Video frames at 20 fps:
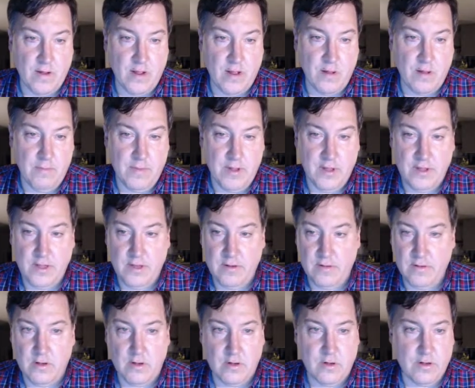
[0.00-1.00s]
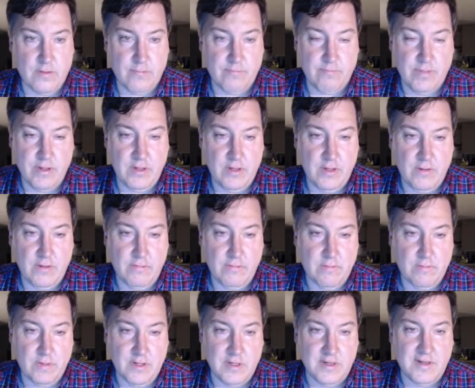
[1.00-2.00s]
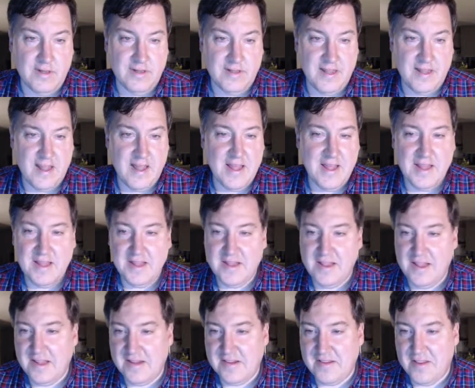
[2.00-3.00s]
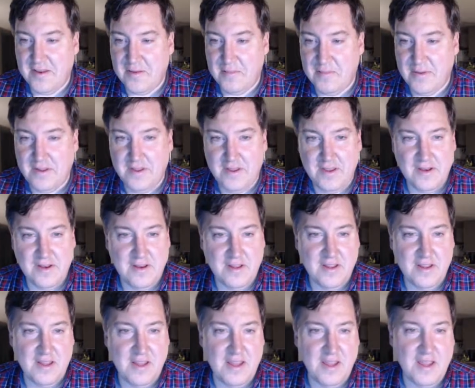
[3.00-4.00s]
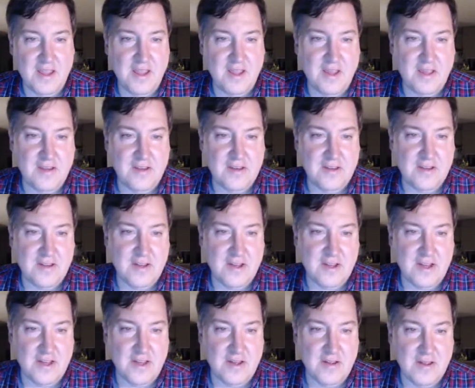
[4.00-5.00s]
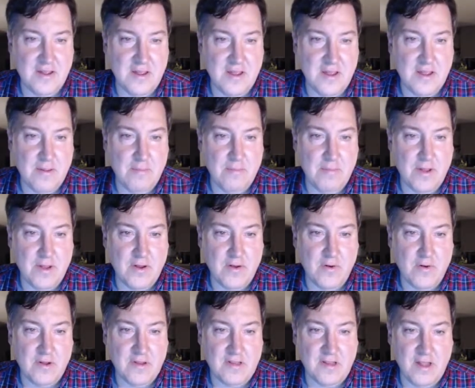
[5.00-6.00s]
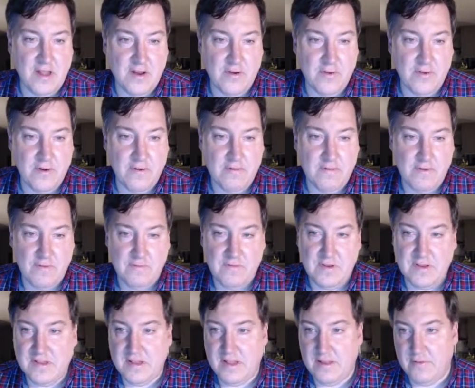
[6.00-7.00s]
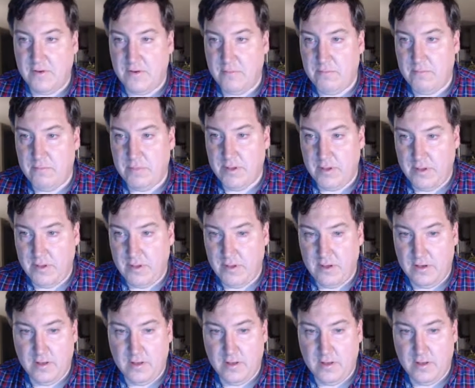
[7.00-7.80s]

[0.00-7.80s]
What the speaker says: million or a billion, less than a billion, and Bitcoin's 157 billion.